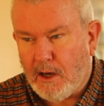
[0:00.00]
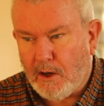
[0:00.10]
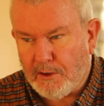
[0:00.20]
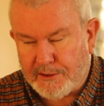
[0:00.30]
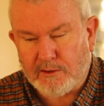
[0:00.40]

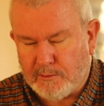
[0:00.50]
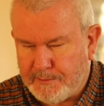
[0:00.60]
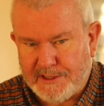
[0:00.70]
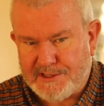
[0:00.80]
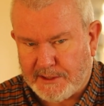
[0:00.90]
Other
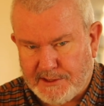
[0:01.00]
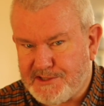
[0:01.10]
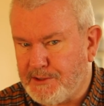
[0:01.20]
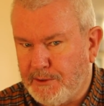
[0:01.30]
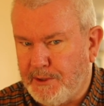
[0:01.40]
companies like the
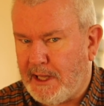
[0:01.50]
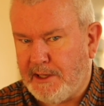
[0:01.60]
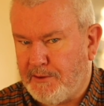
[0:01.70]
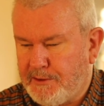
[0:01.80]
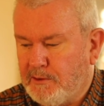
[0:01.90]
Sun and
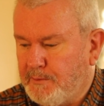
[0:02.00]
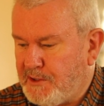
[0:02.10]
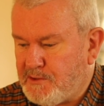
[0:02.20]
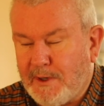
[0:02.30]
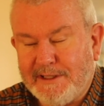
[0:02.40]
other
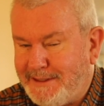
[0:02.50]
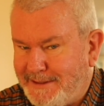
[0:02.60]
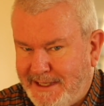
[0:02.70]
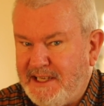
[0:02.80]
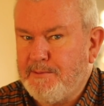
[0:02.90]
companies went to
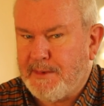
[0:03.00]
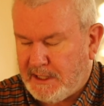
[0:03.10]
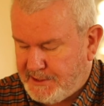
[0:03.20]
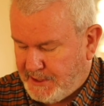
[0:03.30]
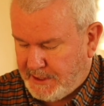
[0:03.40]
tin
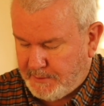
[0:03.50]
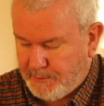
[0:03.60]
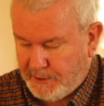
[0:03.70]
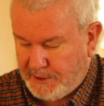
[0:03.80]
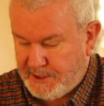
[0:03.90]
marks at that
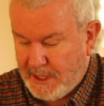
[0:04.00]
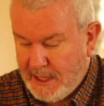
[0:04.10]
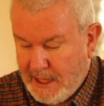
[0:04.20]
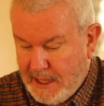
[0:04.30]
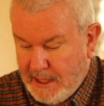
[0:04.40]
point.
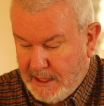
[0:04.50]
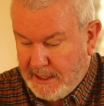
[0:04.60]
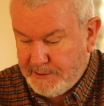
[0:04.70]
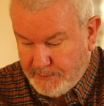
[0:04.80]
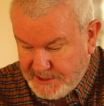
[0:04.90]

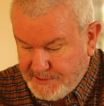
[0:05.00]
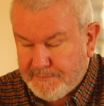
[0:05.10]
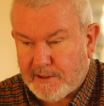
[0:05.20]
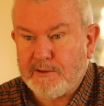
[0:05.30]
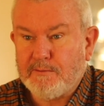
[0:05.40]
And the reason
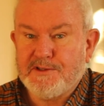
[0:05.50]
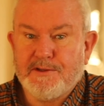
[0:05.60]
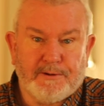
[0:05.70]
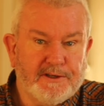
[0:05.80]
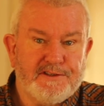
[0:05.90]
for it was the
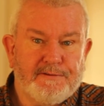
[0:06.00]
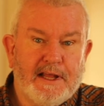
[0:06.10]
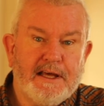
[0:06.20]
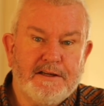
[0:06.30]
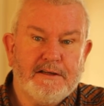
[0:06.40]
price of
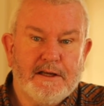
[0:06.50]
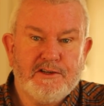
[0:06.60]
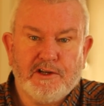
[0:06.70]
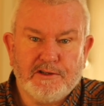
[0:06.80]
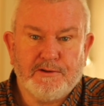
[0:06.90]
lead had
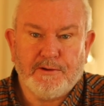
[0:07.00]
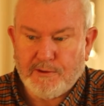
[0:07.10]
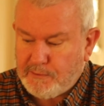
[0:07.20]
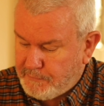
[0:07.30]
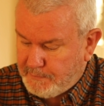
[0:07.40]
shot through the
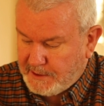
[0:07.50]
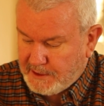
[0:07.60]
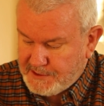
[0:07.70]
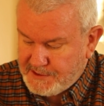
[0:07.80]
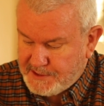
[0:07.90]
roof
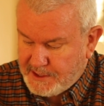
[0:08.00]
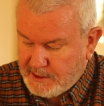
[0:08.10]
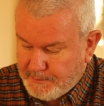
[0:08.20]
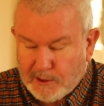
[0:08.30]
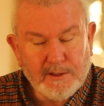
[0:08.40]
because the
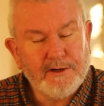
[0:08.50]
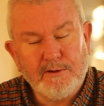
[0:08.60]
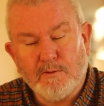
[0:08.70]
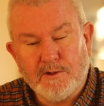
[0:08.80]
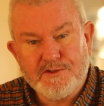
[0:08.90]

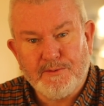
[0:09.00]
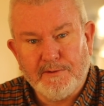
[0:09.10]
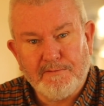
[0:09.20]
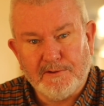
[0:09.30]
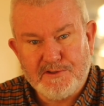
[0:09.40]
Napoleonic Wars were in
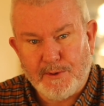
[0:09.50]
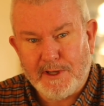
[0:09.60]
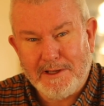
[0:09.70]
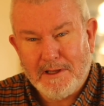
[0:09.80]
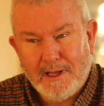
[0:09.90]
full
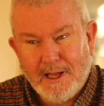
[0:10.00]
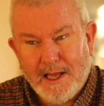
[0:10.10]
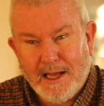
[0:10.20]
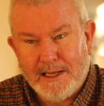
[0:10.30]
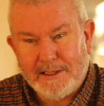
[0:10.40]
swing
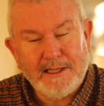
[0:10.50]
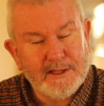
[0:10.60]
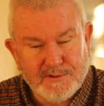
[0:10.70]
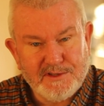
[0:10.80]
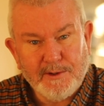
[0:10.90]
and lead
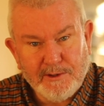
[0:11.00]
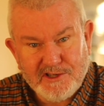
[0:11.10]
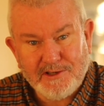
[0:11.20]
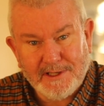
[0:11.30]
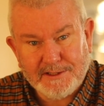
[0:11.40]
was a
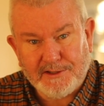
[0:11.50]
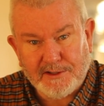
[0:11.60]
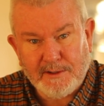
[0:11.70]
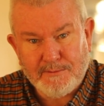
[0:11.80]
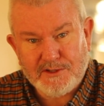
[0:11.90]
munition at the time.